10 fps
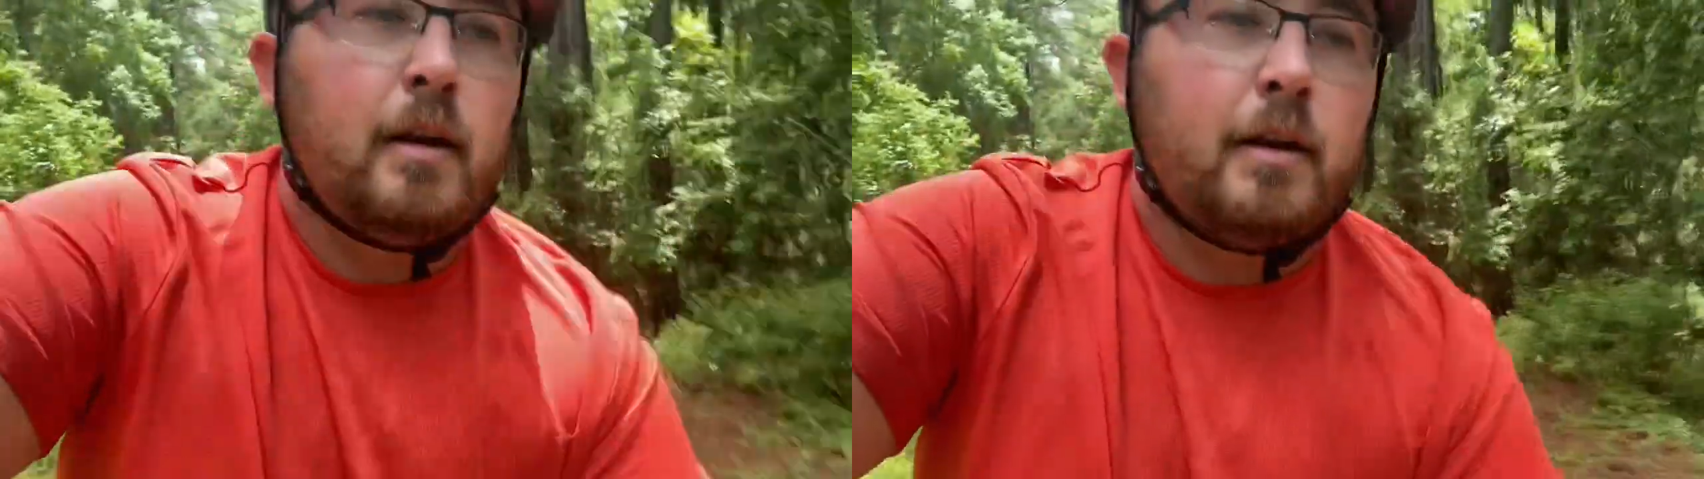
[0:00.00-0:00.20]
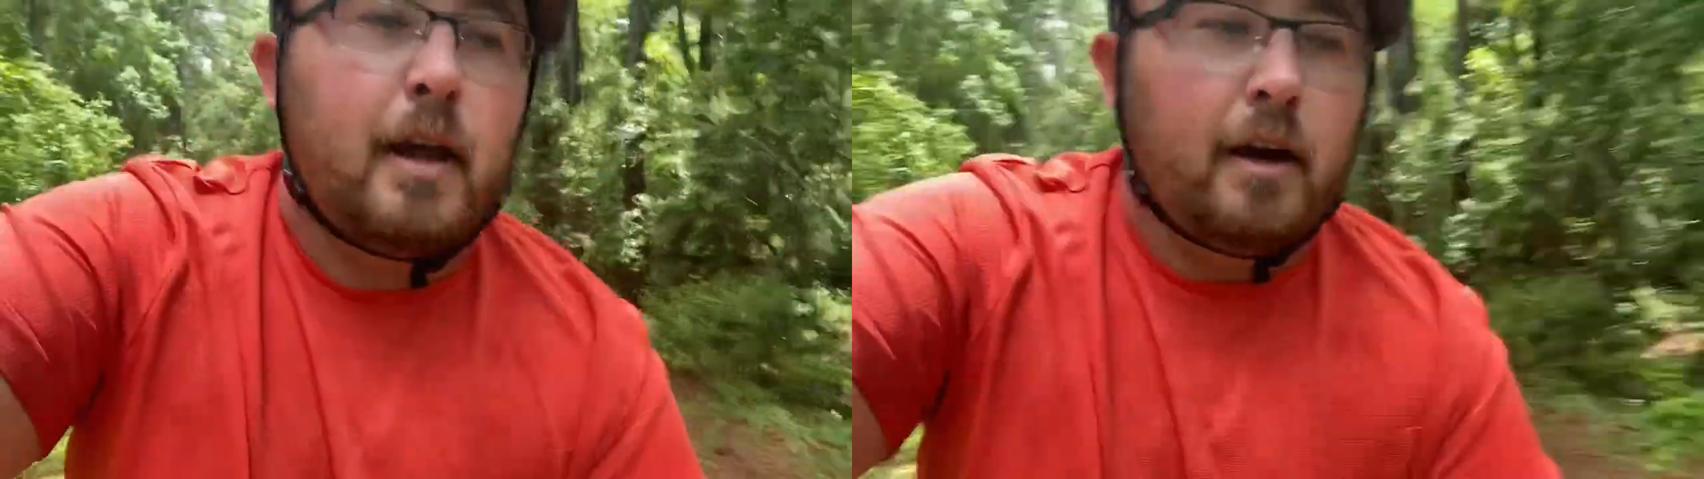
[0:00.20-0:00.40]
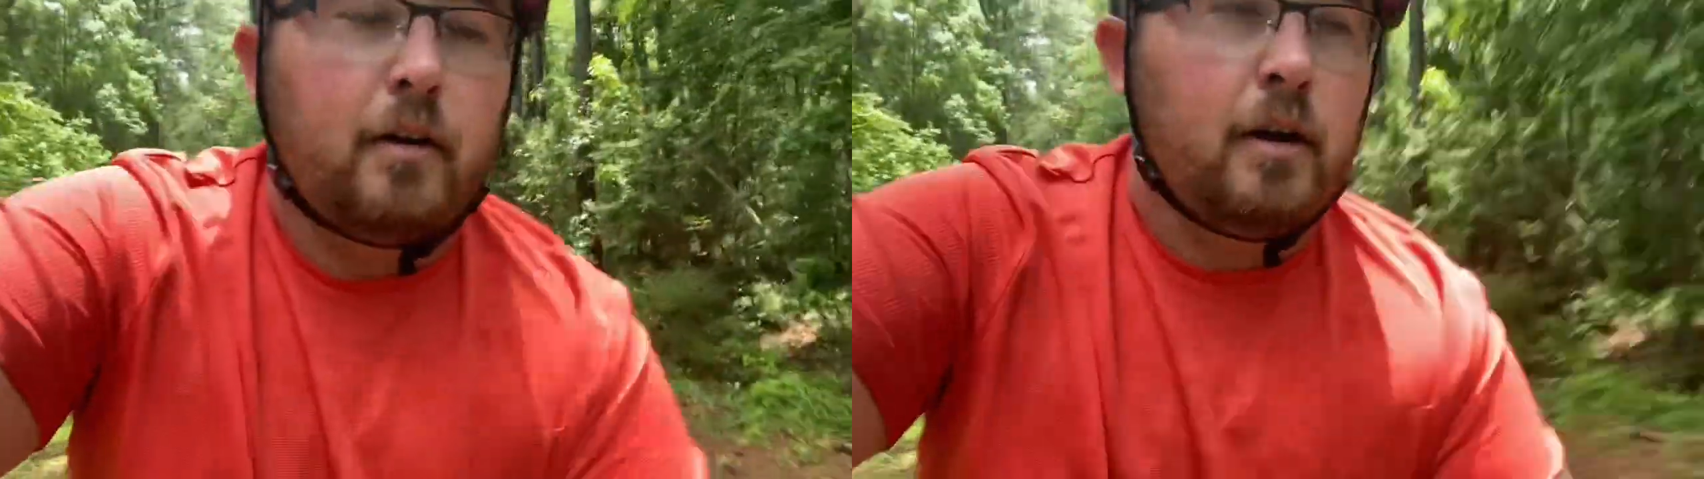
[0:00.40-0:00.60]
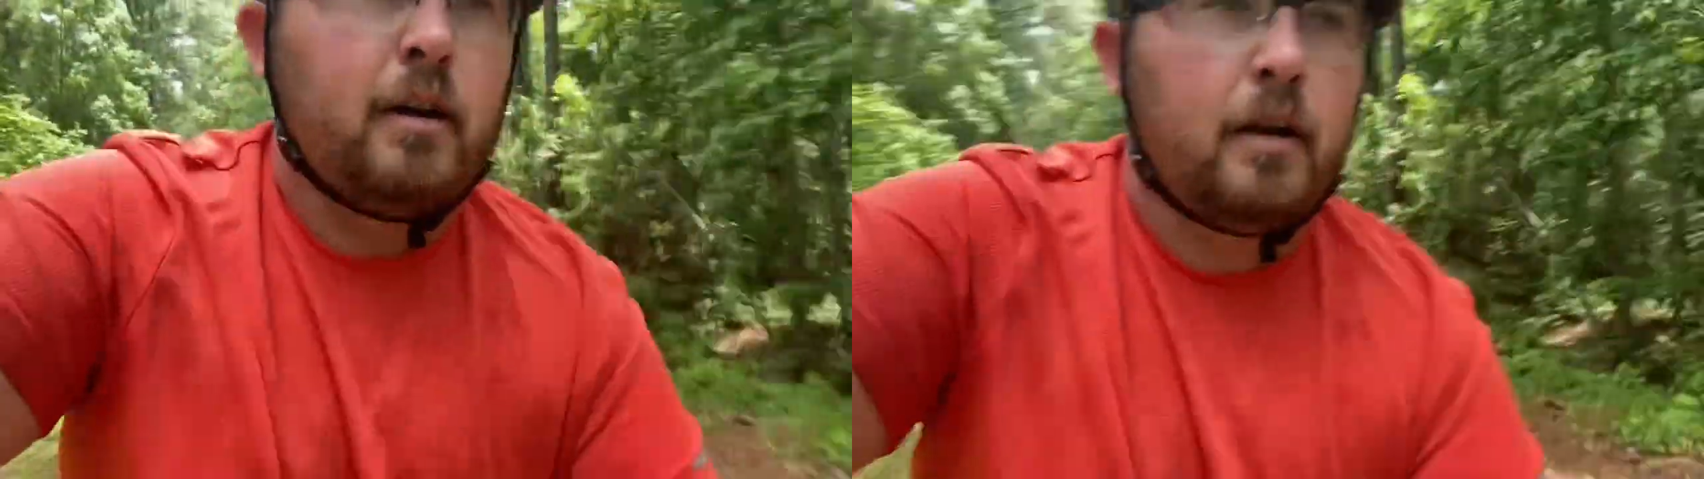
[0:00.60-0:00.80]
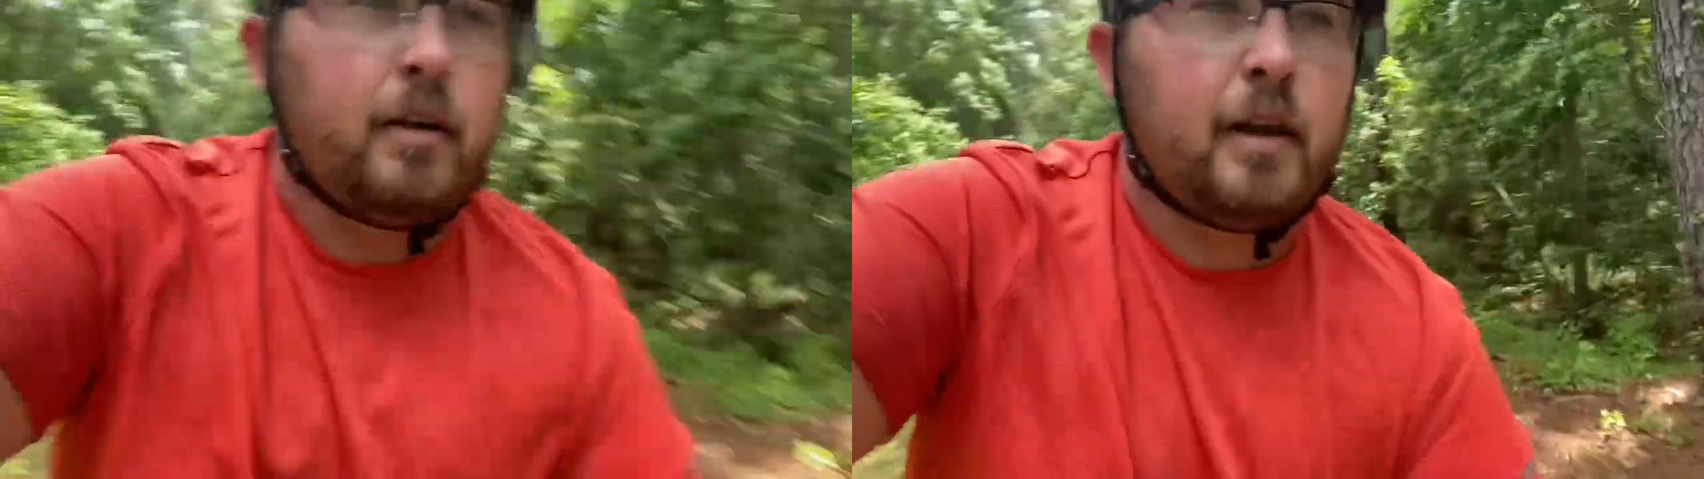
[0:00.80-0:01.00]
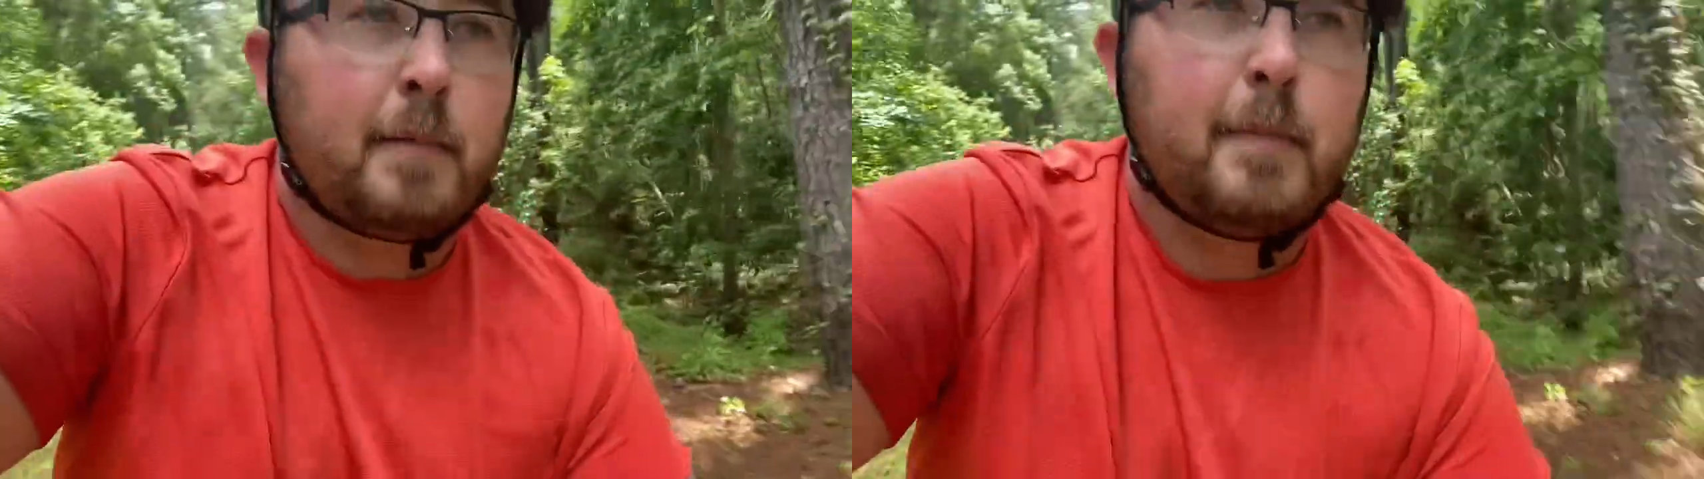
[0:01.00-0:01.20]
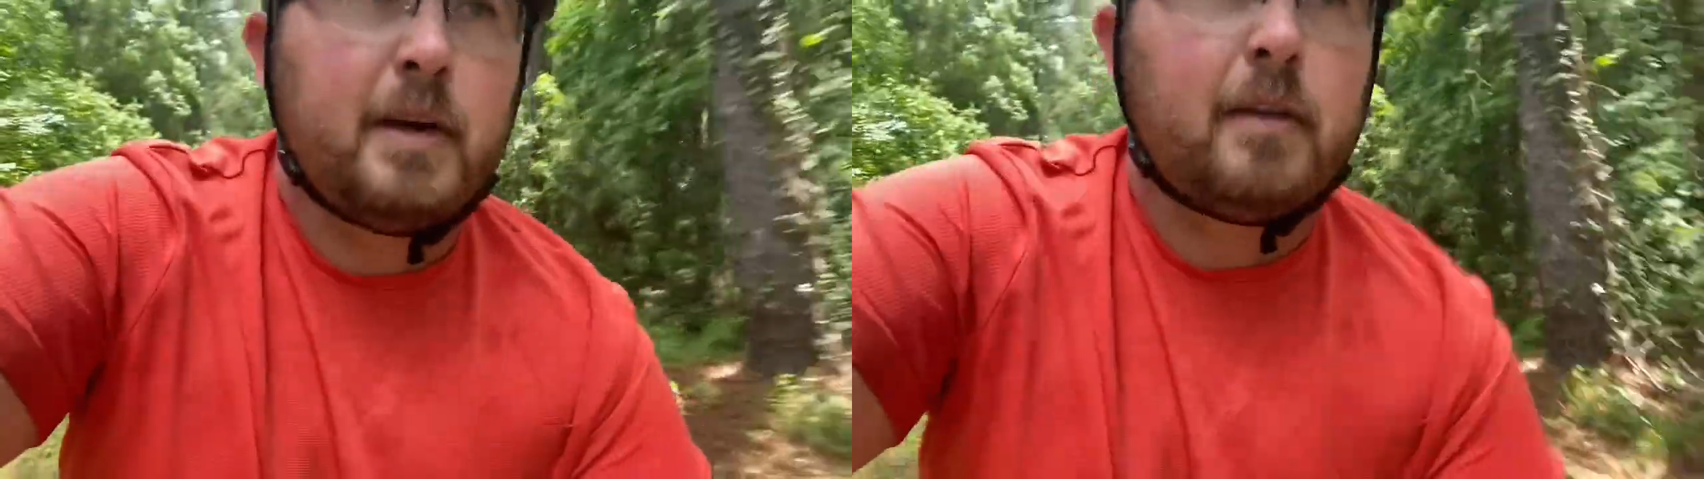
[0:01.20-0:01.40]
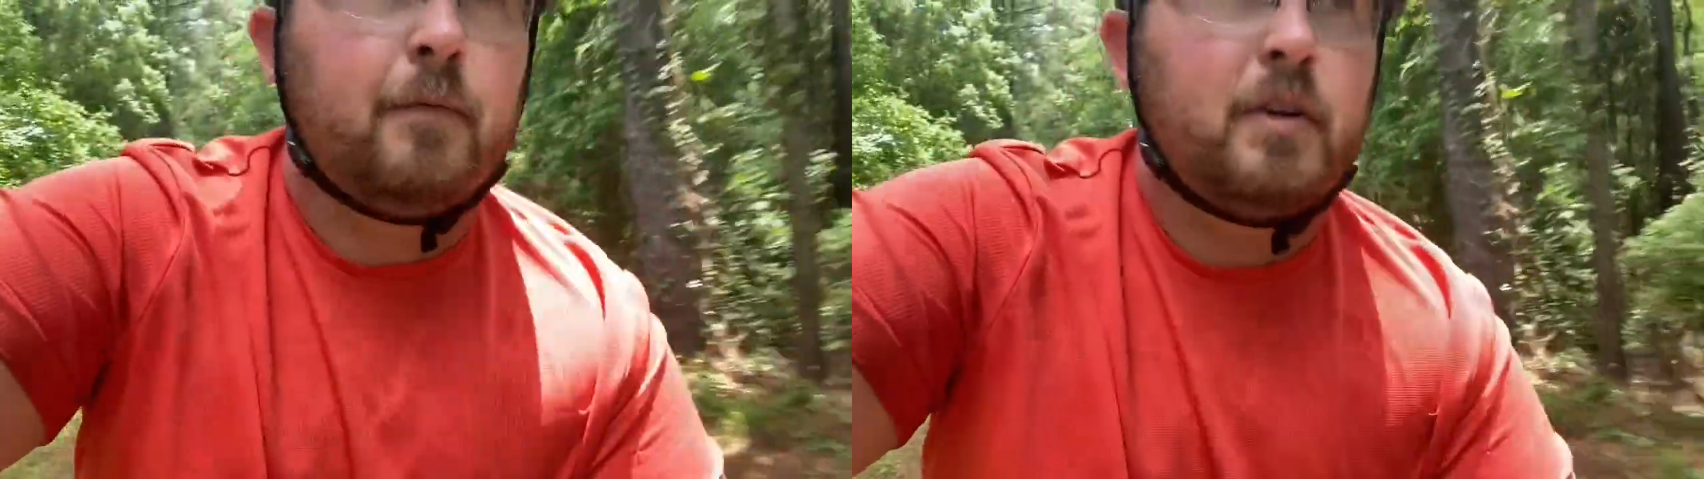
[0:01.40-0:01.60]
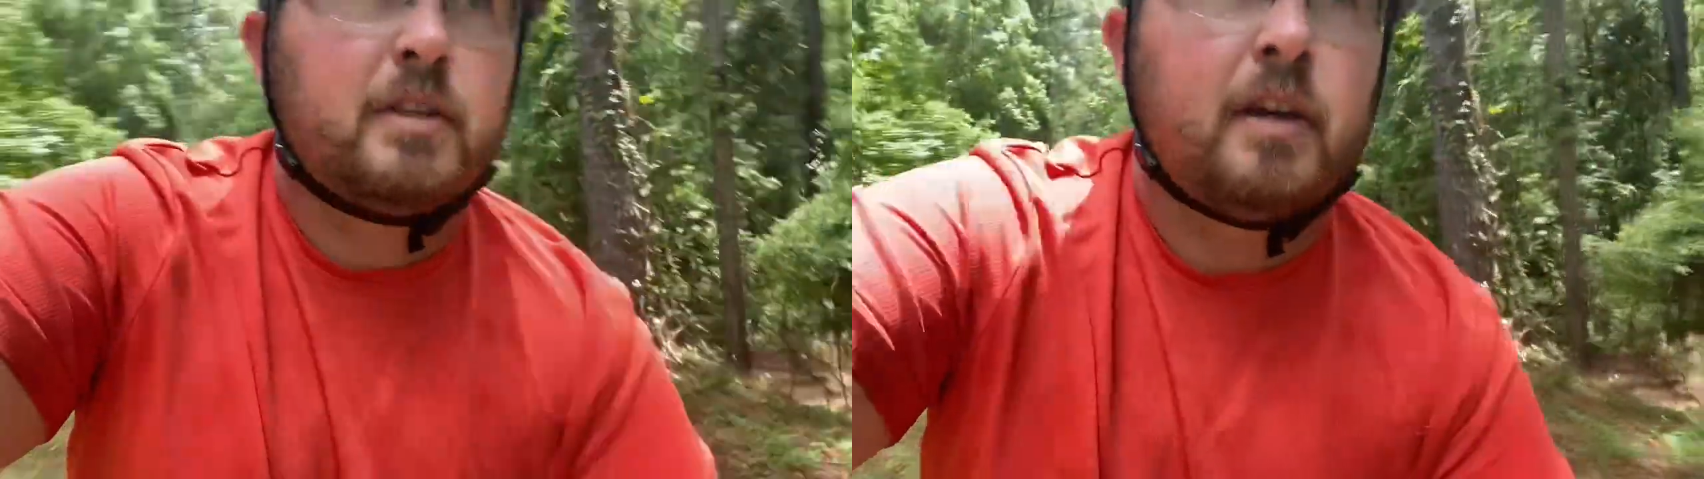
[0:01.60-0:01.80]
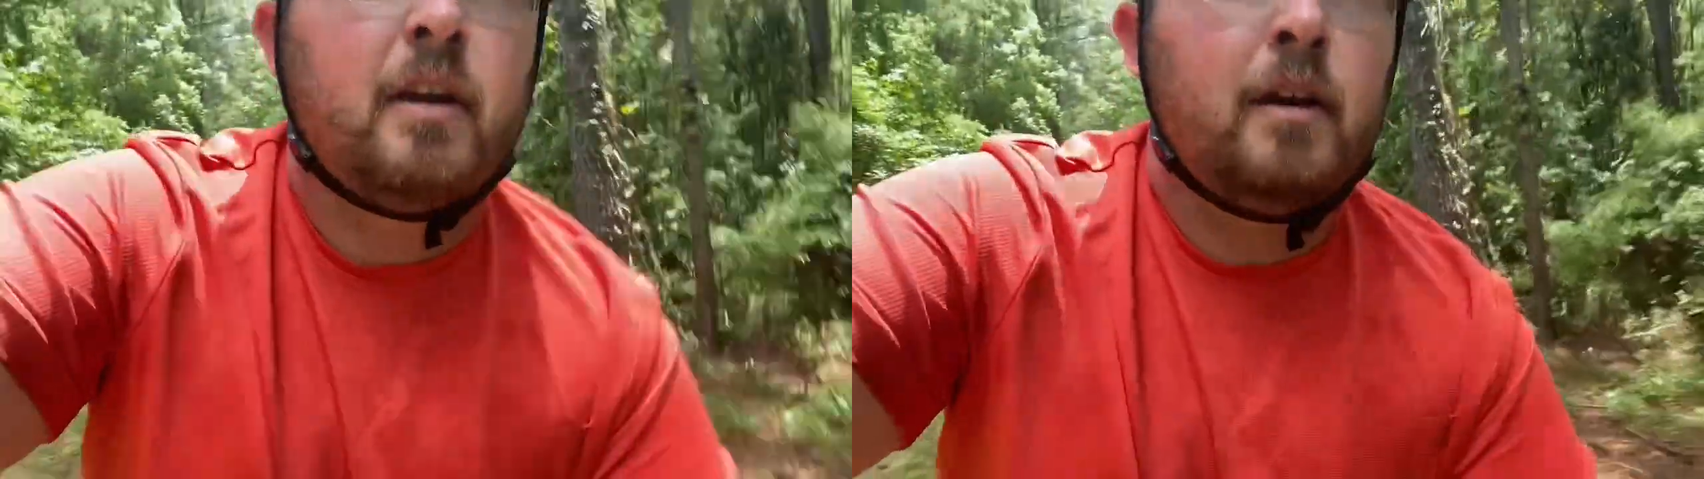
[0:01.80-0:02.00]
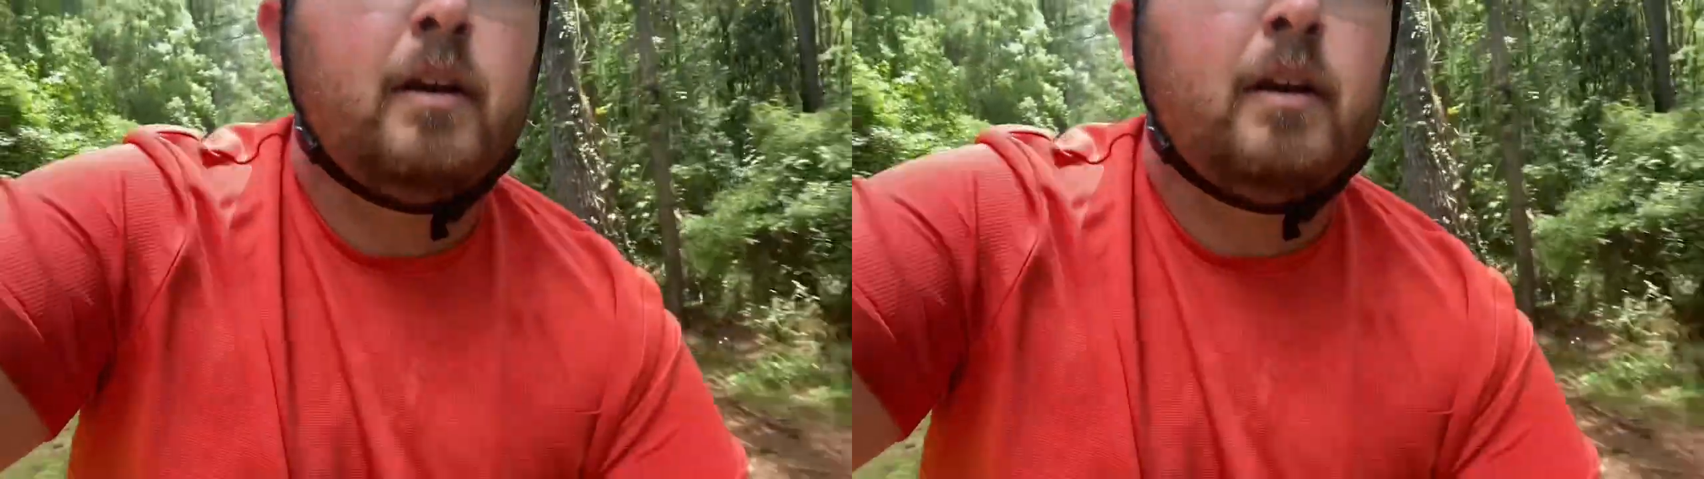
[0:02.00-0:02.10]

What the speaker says: Now, that might be confusing,